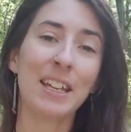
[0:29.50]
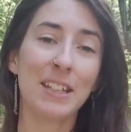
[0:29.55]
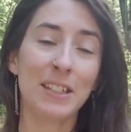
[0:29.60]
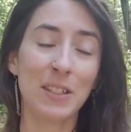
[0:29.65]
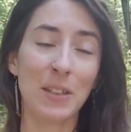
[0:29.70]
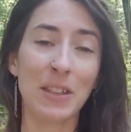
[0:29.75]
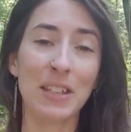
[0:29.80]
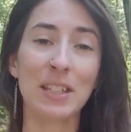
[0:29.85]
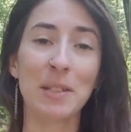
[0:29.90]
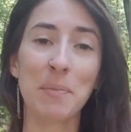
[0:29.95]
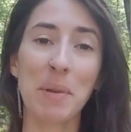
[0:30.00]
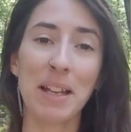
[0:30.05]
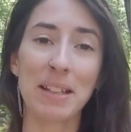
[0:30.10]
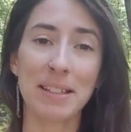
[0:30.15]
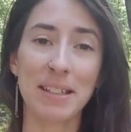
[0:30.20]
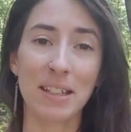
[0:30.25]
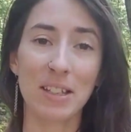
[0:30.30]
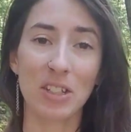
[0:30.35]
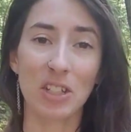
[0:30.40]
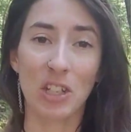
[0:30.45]
So this
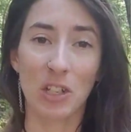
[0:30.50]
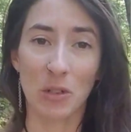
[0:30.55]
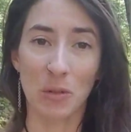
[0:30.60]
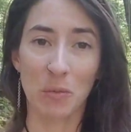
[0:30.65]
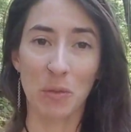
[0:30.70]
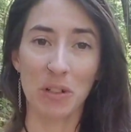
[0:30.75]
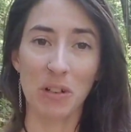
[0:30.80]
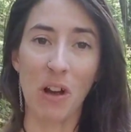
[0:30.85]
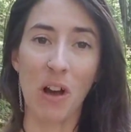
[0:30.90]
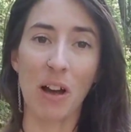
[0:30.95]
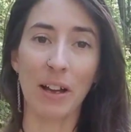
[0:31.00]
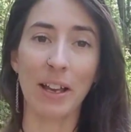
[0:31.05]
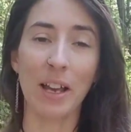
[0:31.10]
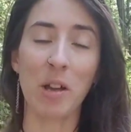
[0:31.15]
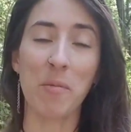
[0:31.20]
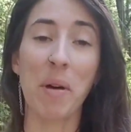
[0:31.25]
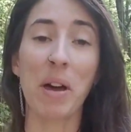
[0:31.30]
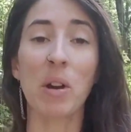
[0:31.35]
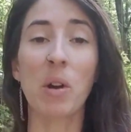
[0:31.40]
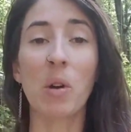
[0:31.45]
month's issue, we're
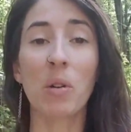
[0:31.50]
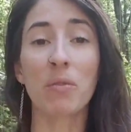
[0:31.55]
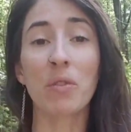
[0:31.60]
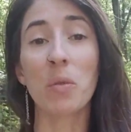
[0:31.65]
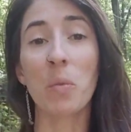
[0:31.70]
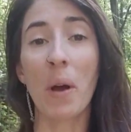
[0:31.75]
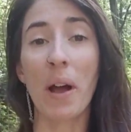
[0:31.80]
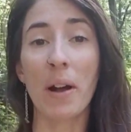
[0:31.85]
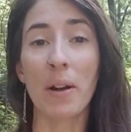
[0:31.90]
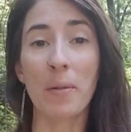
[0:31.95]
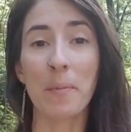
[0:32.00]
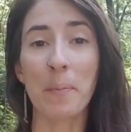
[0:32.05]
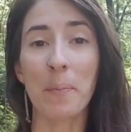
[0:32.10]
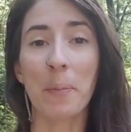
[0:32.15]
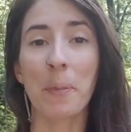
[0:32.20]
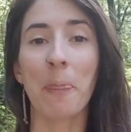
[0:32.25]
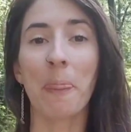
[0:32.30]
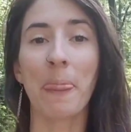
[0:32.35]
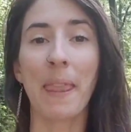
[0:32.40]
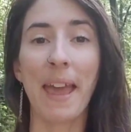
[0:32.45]
talking about overwhelm,
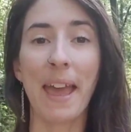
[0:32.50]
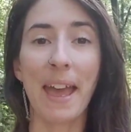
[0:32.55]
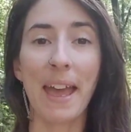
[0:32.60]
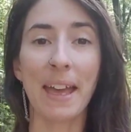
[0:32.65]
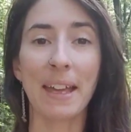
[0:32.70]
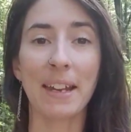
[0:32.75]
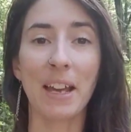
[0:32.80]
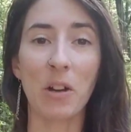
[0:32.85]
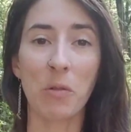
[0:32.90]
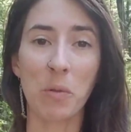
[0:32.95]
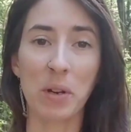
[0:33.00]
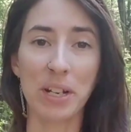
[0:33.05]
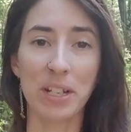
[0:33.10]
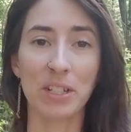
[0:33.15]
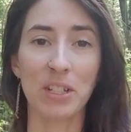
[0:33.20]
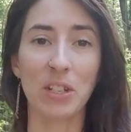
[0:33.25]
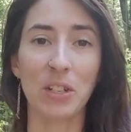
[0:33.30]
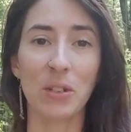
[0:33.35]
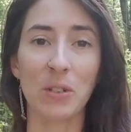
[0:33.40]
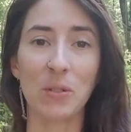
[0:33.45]
and I
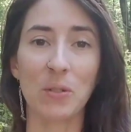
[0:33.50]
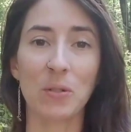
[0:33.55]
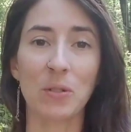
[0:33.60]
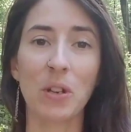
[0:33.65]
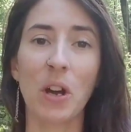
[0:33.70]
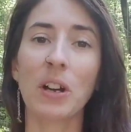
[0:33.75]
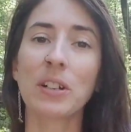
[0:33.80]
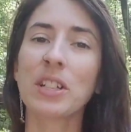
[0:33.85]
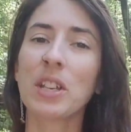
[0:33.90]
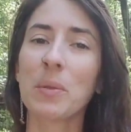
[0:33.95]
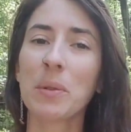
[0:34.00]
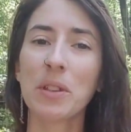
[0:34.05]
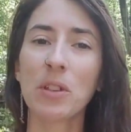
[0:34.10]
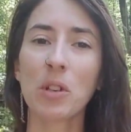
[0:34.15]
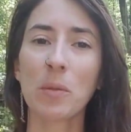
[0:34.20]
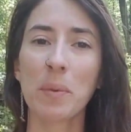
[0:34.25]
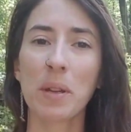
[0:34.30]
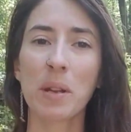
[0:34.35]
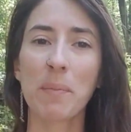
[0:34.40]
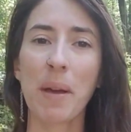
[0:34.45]
wanted to talk to you a
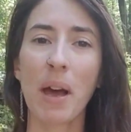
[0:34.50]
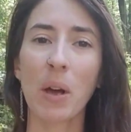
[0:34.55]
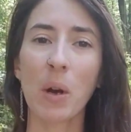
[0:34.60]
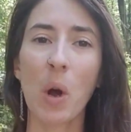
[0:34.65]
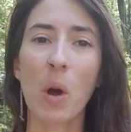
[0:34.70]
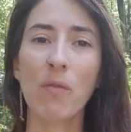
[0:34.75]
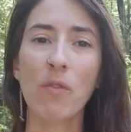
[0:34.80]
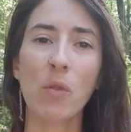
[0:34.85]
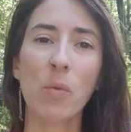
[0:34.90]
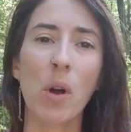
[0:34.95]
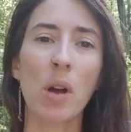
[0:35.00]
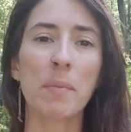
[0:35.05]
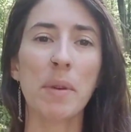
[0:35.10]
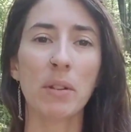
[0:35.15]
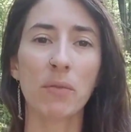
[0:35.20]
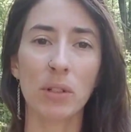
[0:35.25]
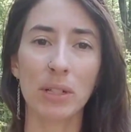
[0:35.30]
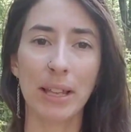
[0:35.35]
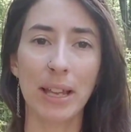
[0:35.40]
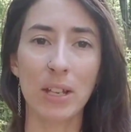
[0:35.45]
little bit about overwhelm
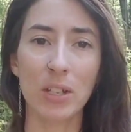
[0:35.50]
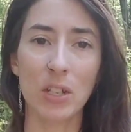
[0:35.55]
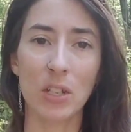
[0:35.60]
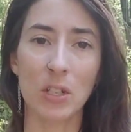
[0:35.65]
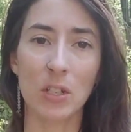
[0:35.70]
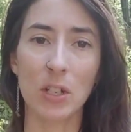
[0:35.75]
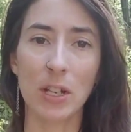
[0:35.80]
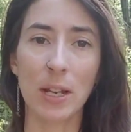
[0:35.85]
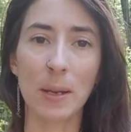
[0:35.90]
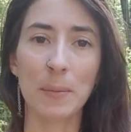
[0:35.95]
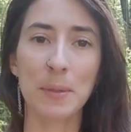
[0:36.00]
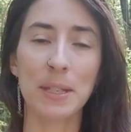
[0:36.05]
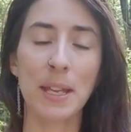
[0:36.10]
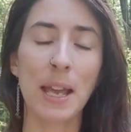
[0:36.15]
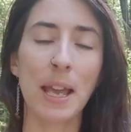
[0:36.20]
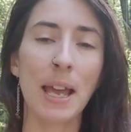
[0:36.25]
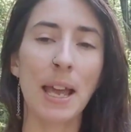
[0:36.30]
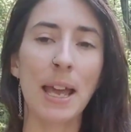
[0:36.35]
in relationships.